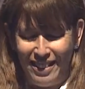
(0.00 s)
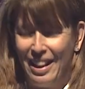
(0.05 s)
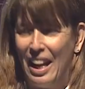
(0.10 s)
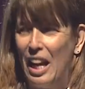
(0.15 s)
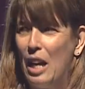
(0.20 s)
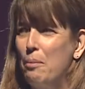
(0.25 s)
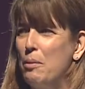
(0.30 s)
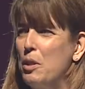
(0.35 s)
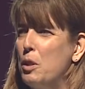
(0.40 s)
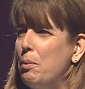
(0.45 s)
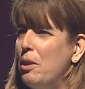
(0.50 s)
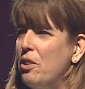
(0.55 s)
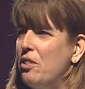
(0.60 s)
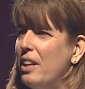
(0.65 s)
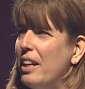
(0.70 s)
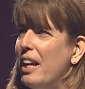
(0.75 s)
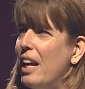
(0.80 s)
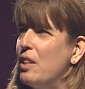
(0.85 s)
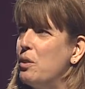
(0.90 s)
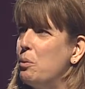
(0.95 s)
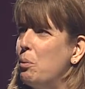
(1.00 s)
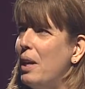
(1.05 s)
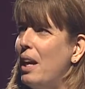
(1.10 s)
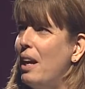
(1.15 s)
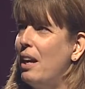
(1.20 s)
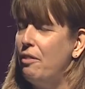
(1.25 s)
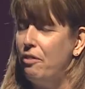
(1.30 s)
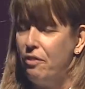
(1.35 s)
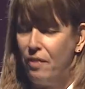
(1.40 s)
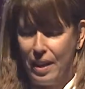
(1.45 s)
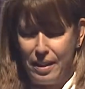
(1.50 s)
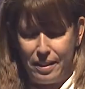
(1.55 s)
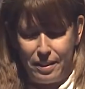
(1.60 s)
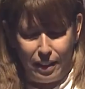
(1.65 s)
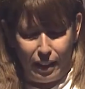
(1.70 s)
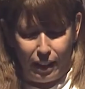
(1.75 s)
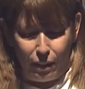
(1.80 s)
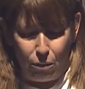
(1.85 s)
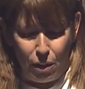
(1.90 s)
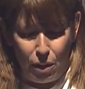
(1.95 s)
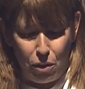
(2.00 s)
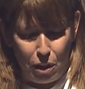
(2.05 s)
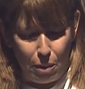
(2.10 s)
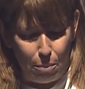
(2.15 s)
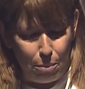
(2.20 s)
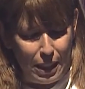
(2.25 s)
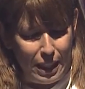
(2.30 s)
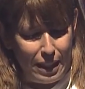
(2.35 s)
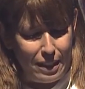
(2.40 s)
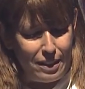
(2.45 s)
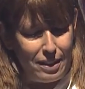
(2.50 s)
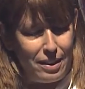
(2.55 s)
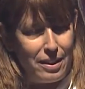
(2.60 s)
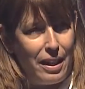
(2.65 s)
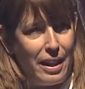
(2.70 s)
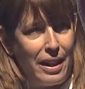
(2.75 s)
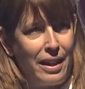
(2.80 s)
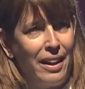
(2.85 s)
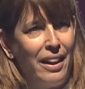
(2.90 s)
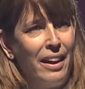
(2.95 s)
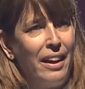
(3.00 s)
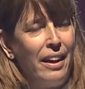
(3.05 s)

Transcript: um, especially as we are facing real complexity,